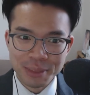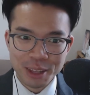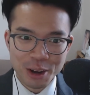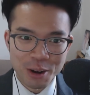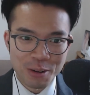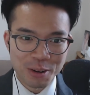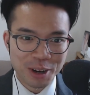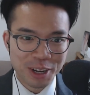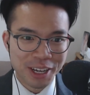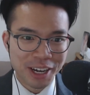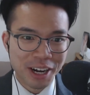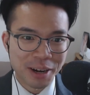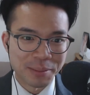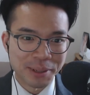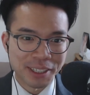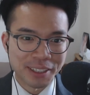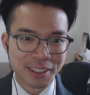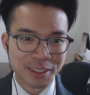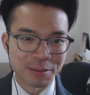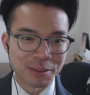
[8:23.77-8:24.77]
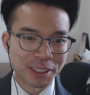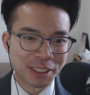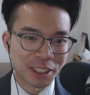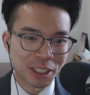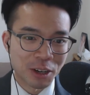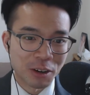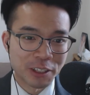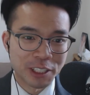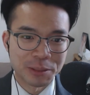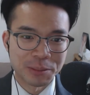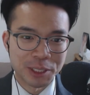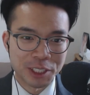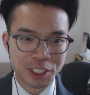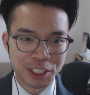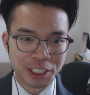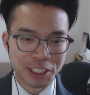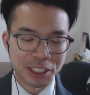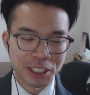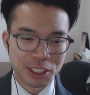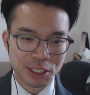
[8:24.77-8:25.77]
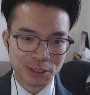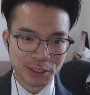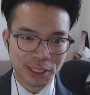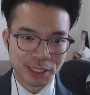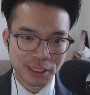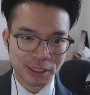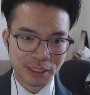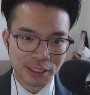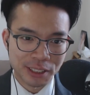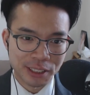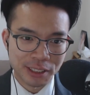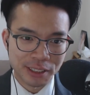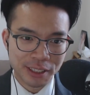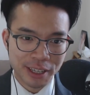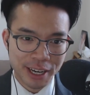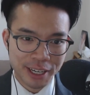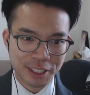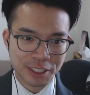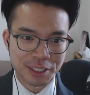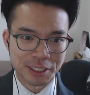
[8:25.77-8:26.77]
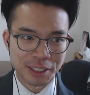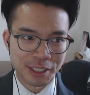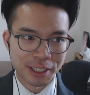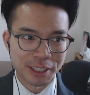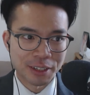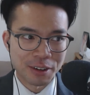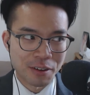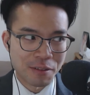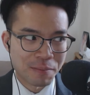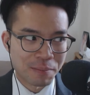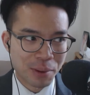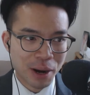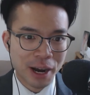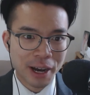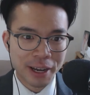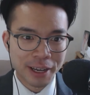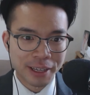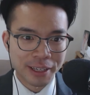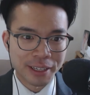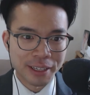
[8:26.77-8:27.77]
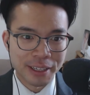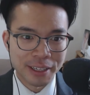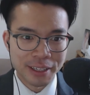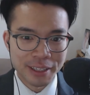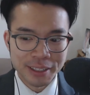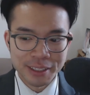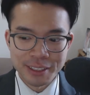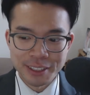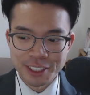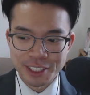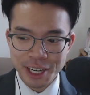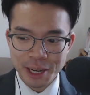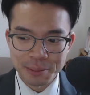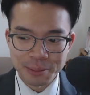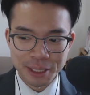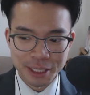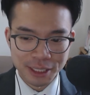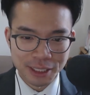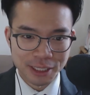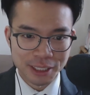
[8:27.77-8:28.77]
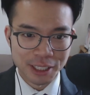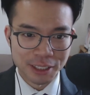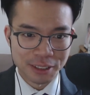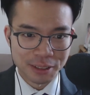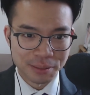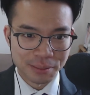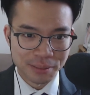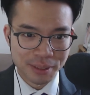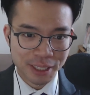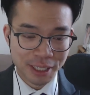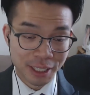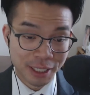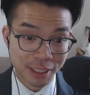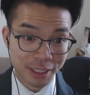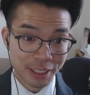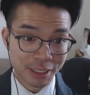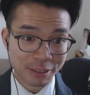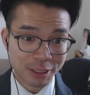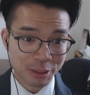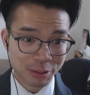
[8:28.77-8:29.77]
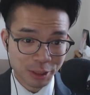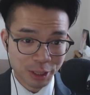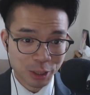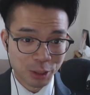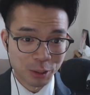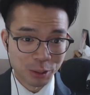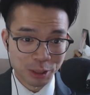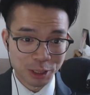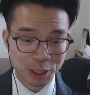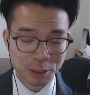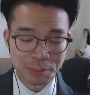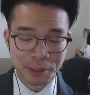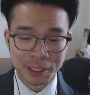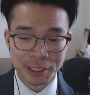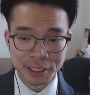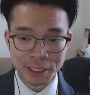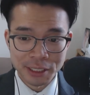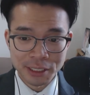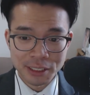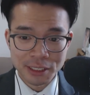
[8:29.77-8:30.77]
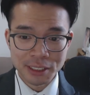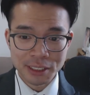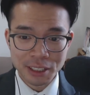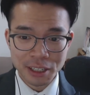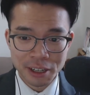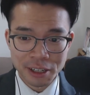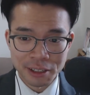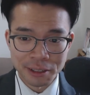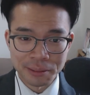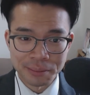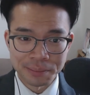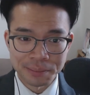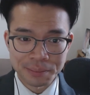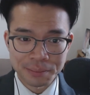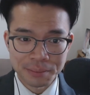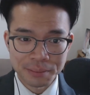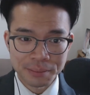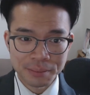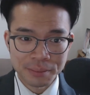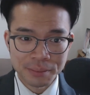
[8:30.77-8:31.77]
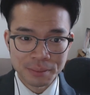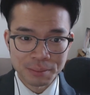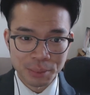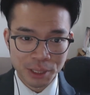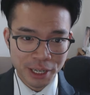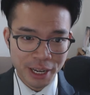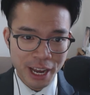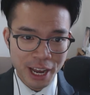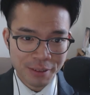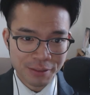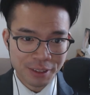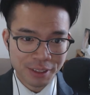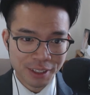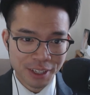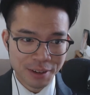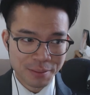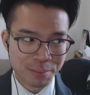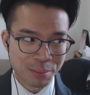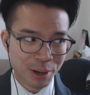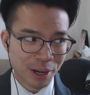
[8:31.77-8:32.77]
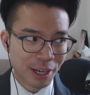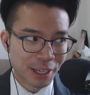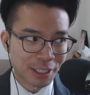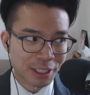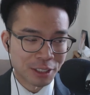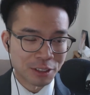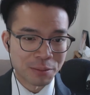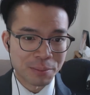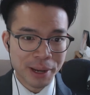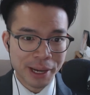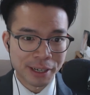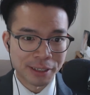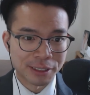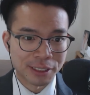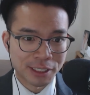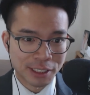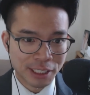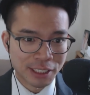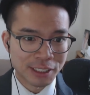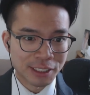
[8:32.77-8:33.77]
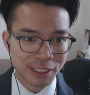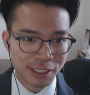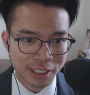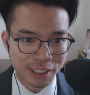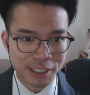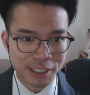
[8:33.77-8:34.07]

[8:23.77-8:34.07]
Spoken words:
Okayama and went to Kojima Jean Street to actually like go buy Japanese denim, and that was a really cool experience. But I haven't like bought any new pairs since